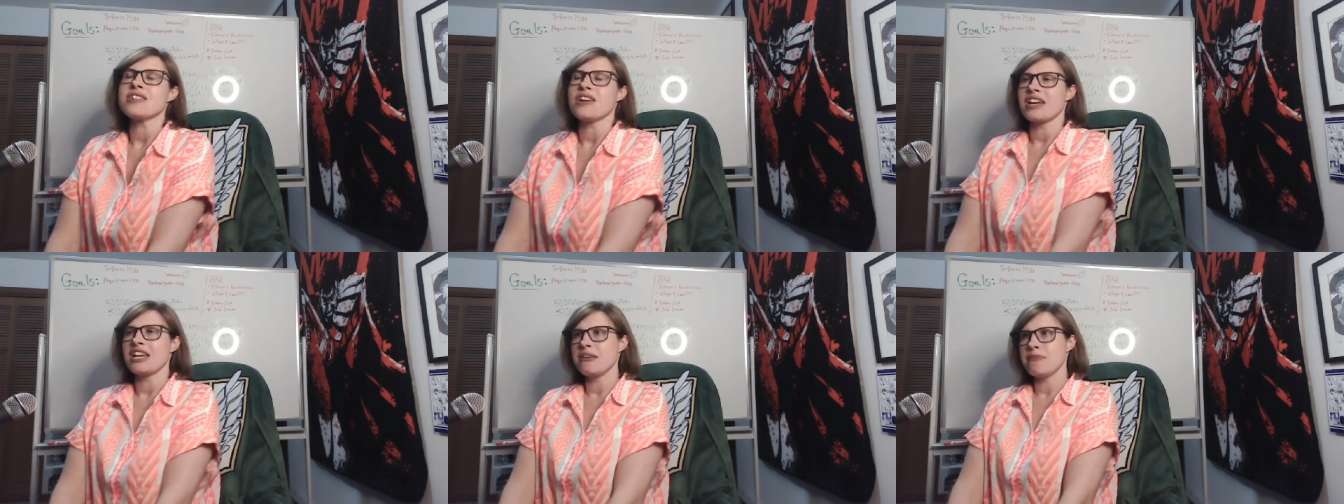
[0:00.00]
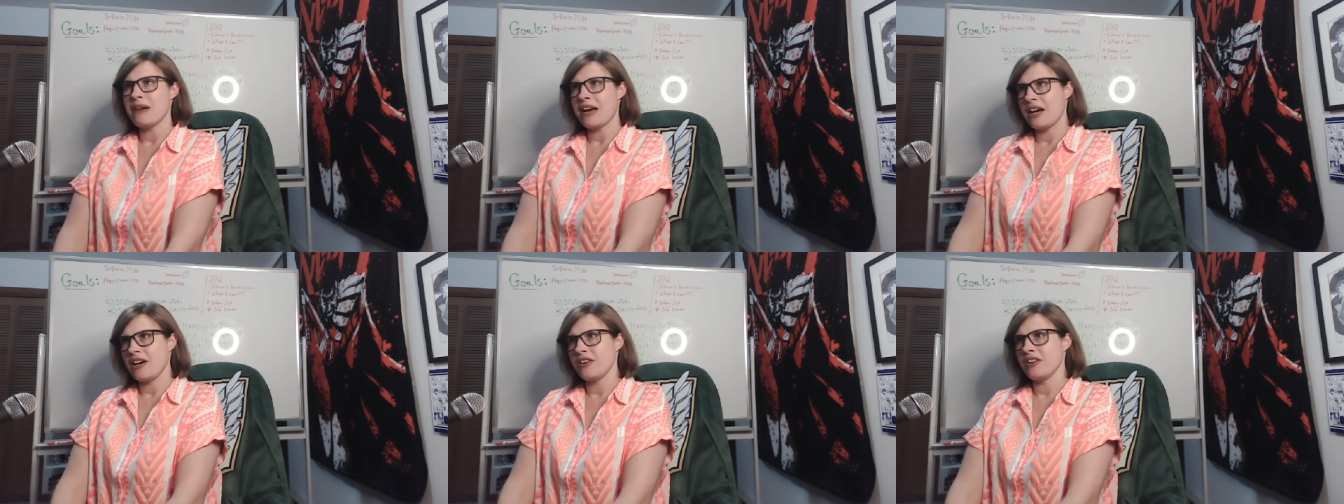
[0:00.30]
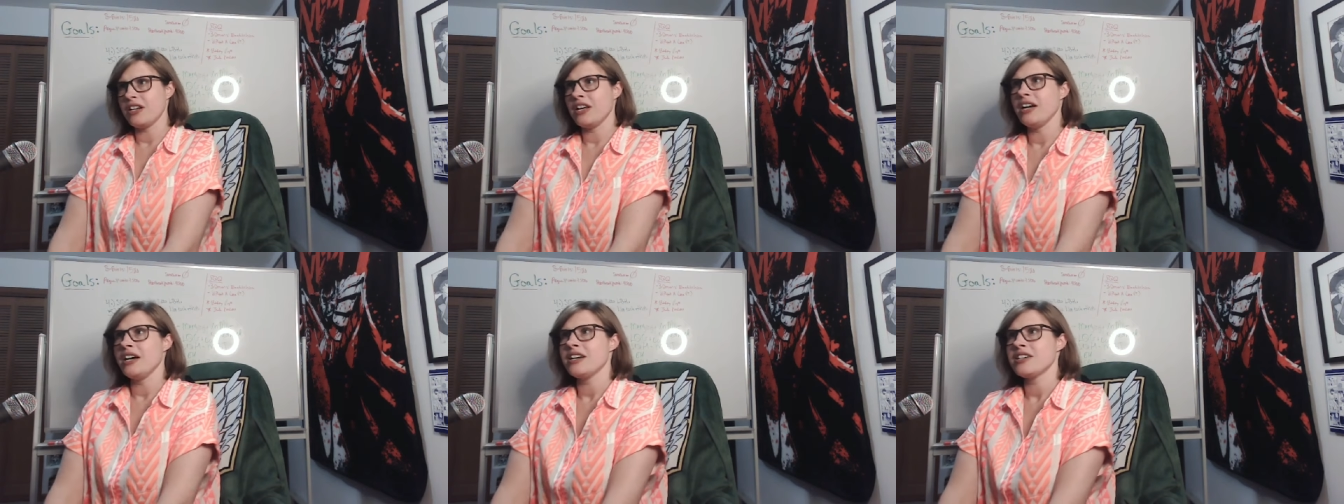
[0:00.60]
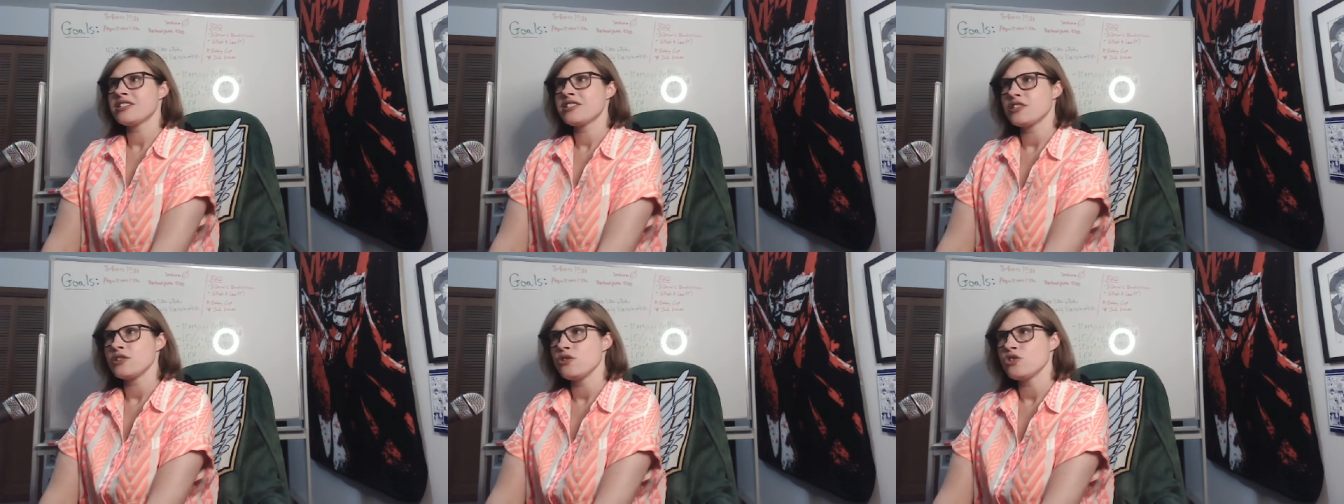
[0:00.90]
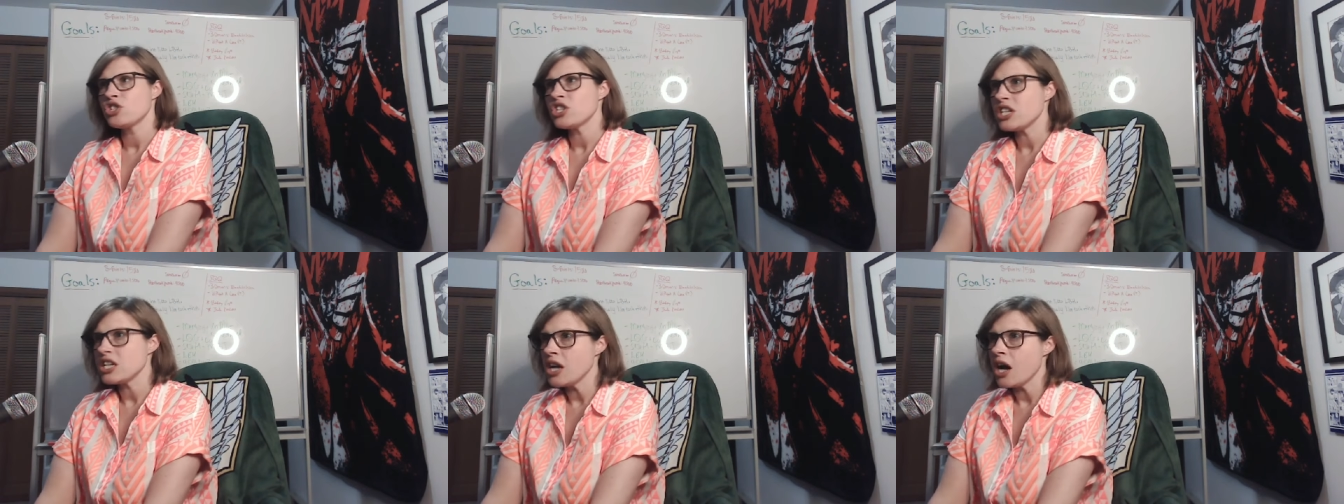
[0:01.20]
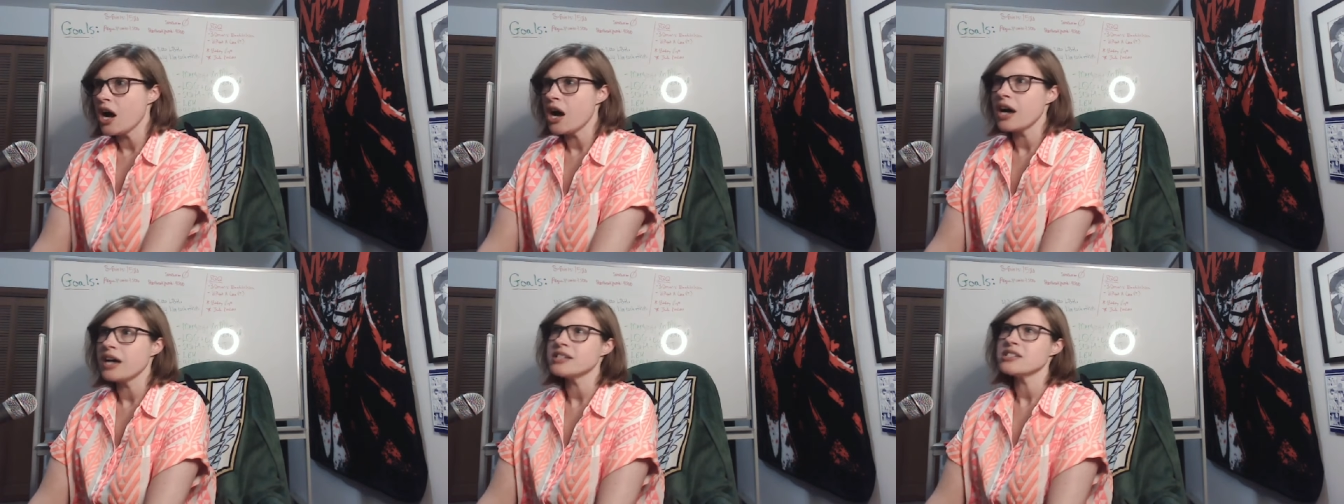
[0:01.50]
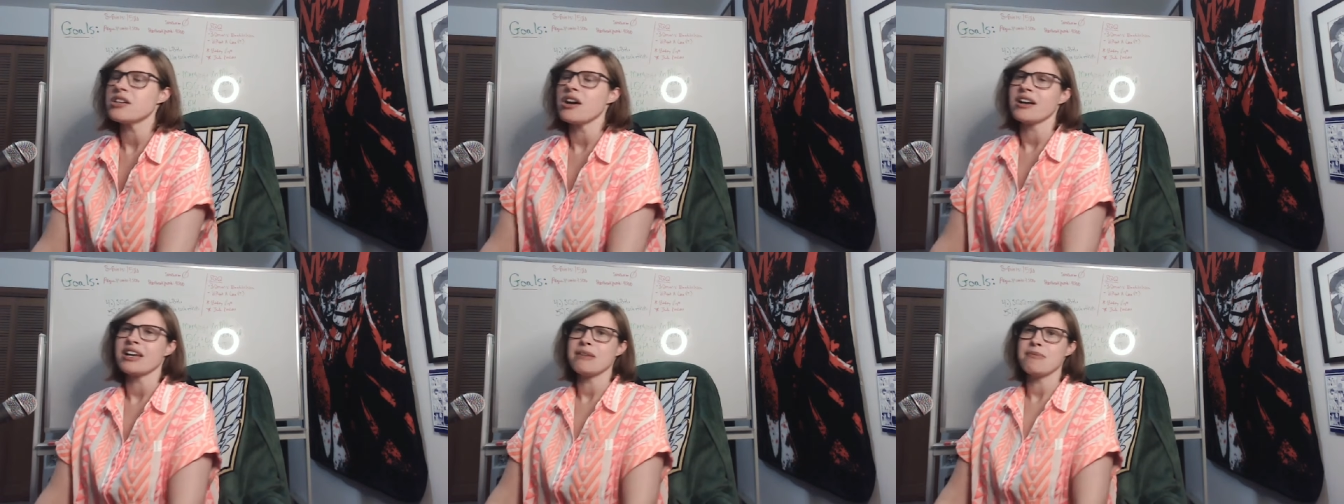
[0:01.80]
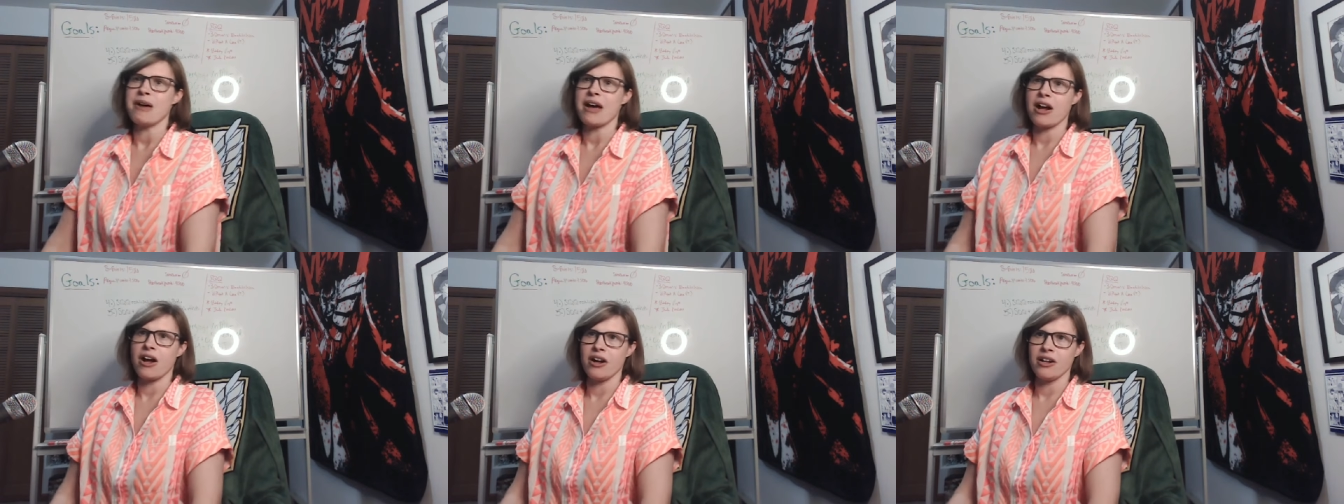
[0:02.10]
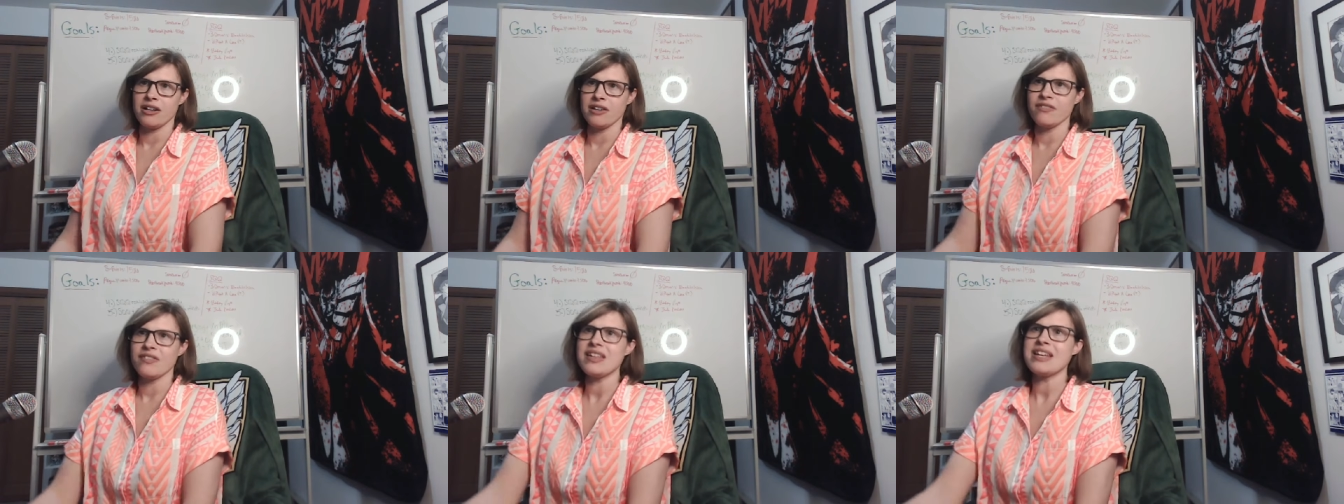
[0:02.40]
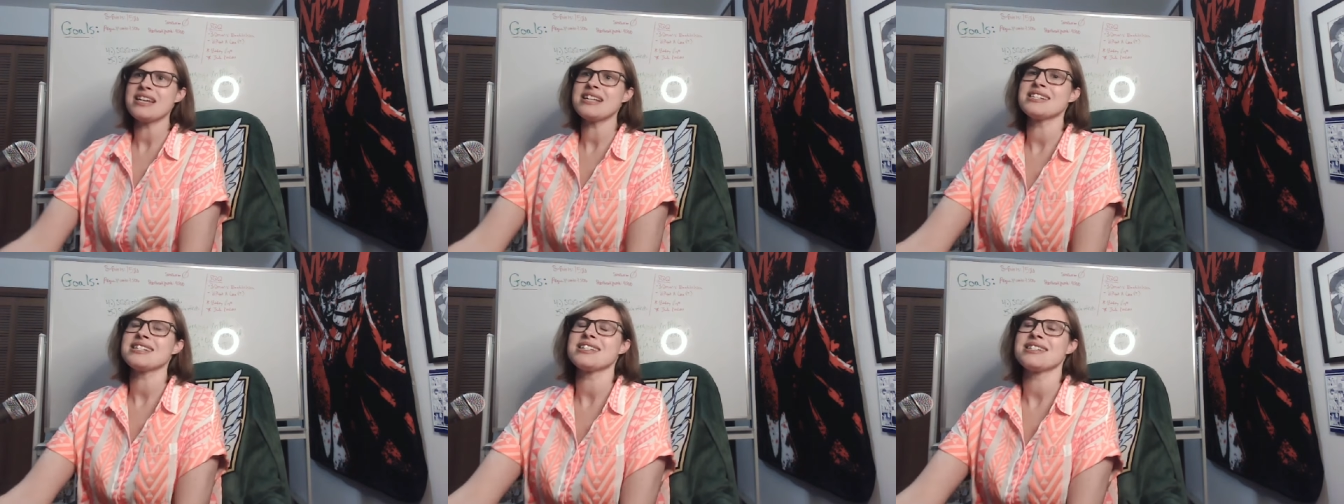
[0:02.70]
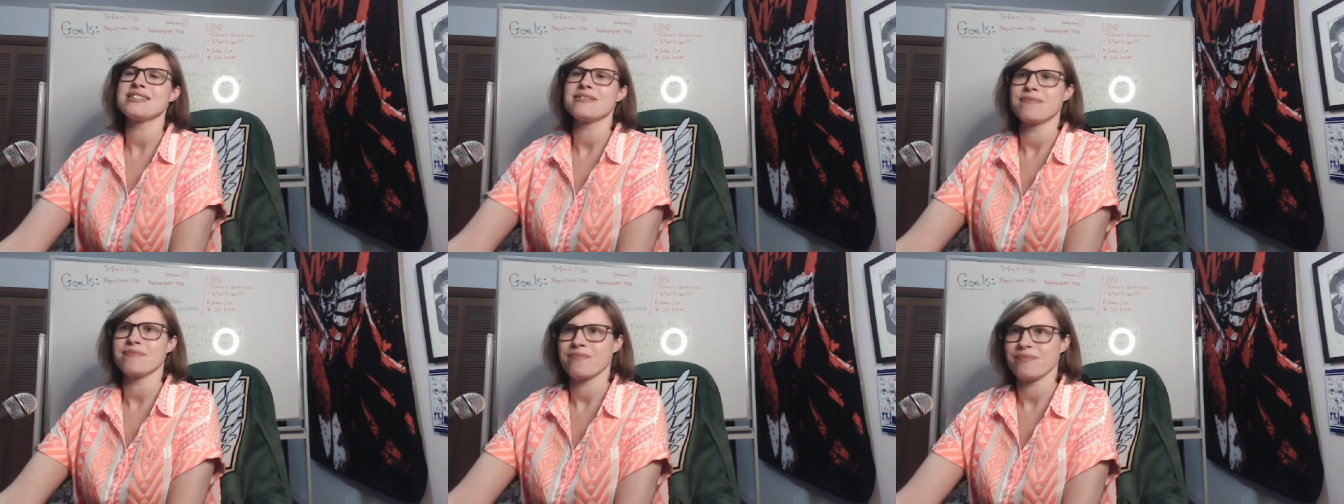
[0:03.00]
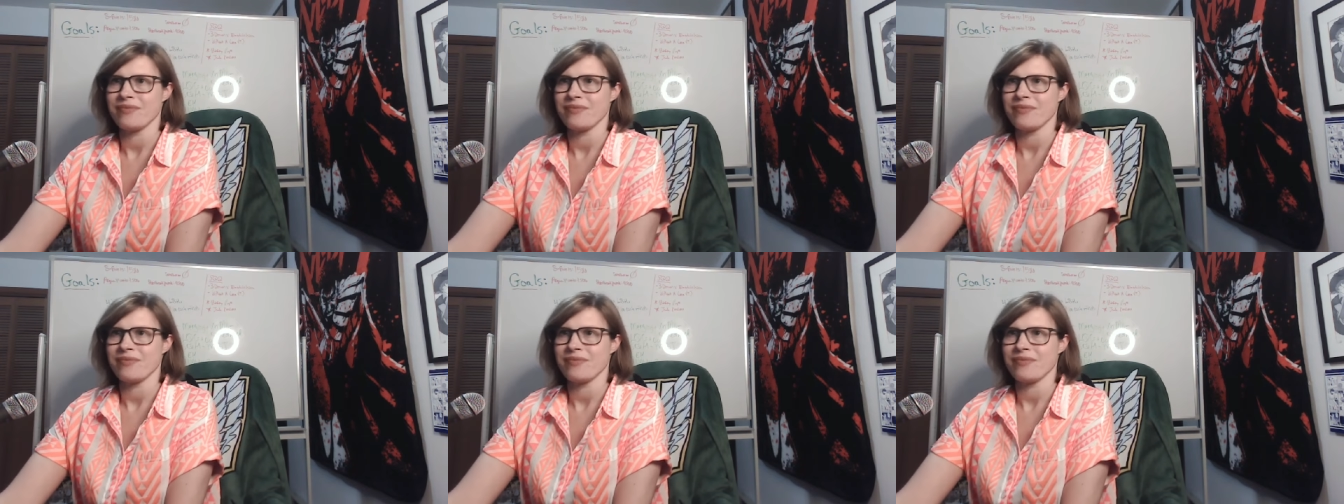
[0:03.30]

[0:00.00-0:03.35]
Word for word: talking about uh, Su Xiyan, talking about all of this.